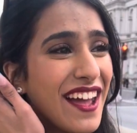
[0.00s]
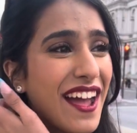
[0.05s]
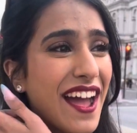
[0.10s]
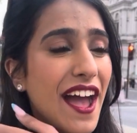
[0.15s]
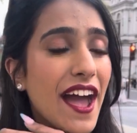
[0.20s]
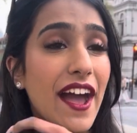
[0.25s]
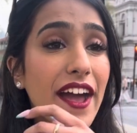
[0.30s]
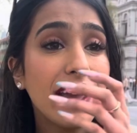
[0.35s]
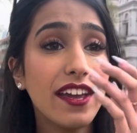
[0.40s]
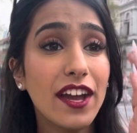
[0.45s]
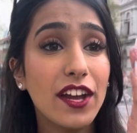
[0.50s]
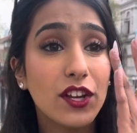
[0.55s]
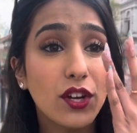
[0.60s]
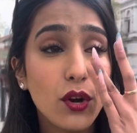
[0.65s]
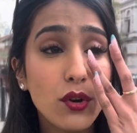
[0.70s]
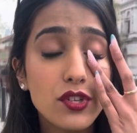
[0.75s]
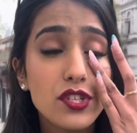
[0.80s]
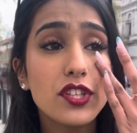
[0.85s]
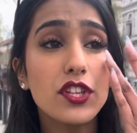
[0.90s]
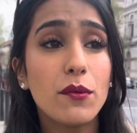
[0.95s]
Yeah,
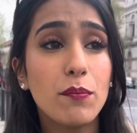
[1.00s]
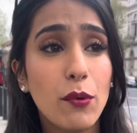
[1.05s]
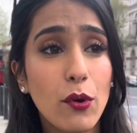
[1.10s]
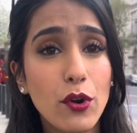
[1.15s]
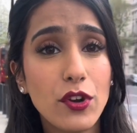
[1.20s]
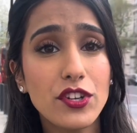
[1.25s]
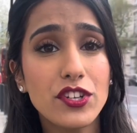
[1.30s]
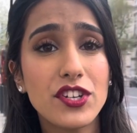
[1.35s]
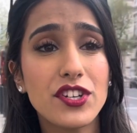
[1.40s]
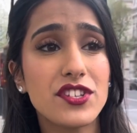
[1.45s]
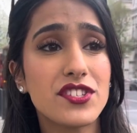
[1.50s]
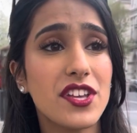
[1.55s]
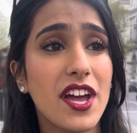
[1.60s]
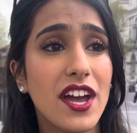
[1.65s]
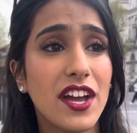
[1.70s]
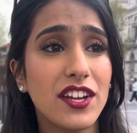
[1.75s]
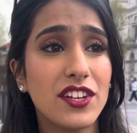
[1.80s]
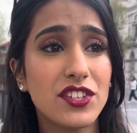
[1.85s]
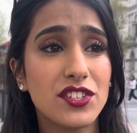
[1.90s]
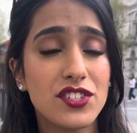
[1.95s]
go to the borders
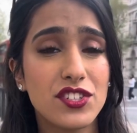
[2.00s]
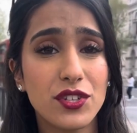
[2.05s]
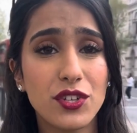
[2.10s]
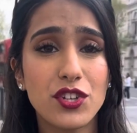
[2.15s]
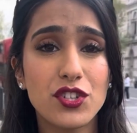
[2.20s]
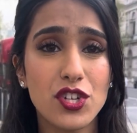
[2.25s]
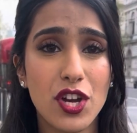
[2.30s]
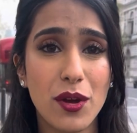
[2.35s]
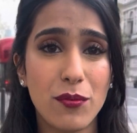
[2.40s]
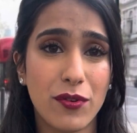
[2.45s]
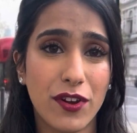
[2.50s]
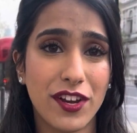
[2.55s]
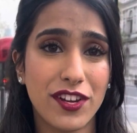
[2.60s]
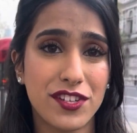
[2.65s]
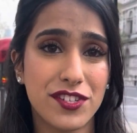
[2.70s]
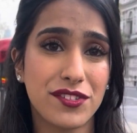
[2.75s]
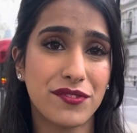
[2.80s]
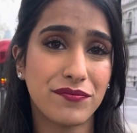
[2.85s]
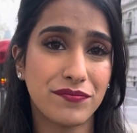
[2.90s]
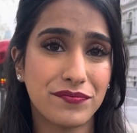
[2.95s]
and do your job
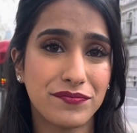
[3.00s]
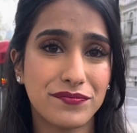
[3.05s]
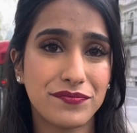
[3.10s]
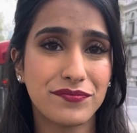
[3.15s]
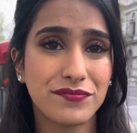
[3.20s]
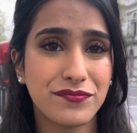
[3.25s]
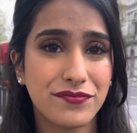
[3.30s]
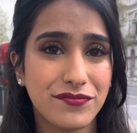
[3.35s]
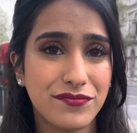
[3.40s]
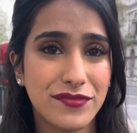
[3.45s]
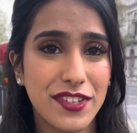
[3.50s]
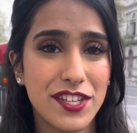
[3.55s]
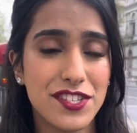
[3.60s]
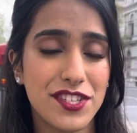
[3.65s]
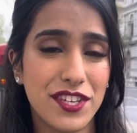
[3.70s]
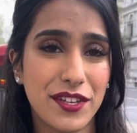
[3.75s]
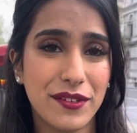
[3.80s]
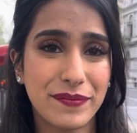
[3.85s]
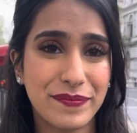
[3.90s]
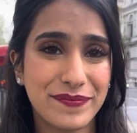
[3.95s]
right.
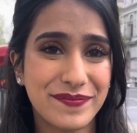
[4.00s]
That's it.